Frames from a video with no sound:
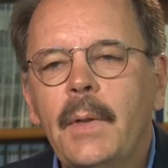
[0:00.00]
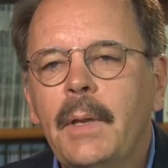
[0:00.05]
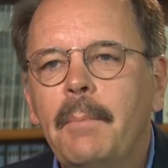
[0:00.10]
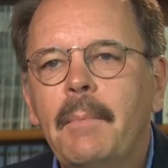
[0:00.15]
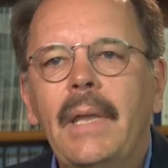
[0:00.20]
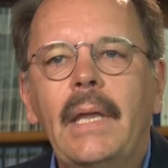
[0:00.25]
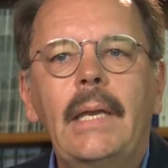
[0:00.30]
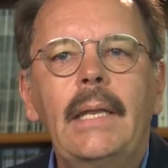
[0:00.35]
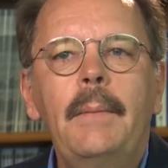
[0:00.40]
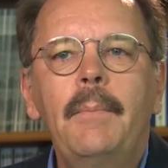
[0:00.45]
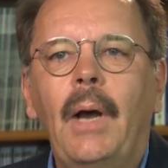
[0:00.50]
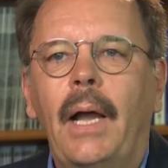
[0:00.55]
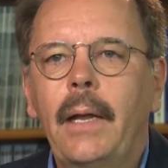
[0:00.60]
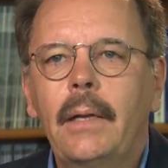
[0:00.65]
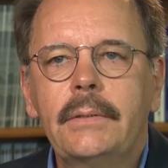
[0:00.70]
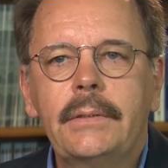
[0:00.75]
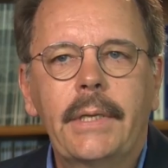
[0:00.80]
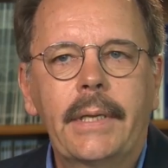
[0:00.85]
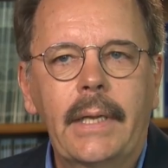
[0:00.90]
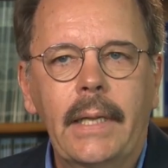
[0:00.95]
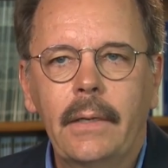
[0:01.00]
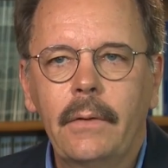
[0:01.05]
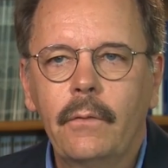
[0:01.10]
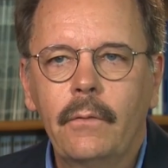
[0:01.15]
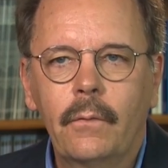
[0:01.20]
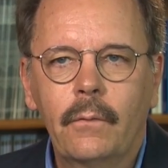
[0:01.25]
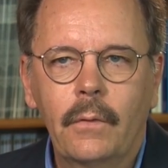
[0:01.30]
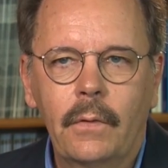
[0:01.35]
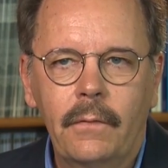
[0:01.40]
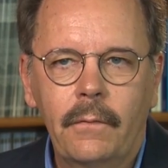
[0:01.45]
been many biotech
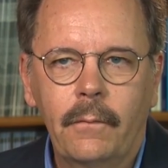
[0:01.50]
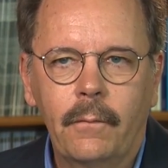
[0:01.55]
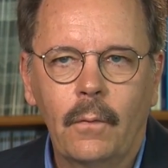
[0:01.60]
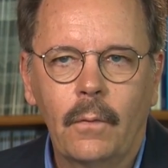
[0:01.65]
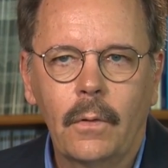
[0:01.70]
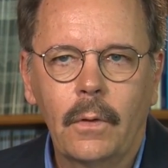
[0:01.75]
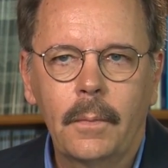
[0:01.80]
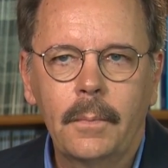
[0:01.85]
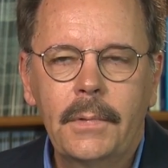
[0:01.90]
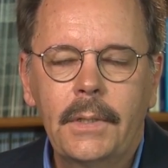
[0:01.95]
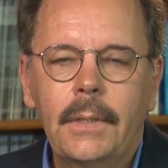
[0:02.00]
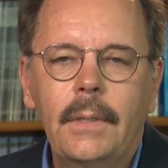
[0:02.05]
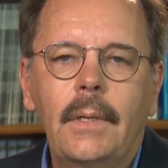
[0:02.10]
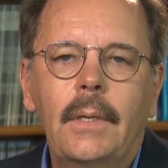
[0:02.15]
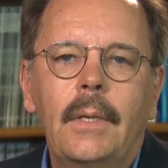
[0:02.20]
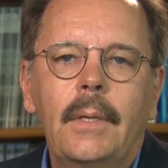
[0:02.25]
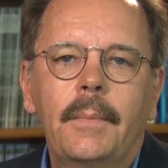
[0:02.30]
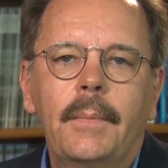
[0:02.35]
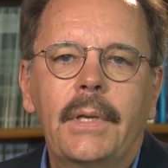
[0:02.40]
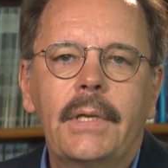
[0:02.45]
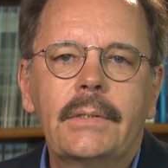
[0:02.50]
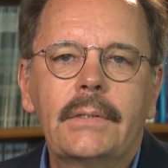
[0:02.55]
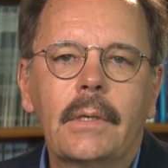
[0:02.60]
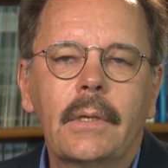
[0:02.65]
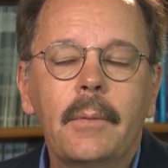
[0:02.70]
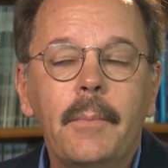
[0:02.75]
industries formed based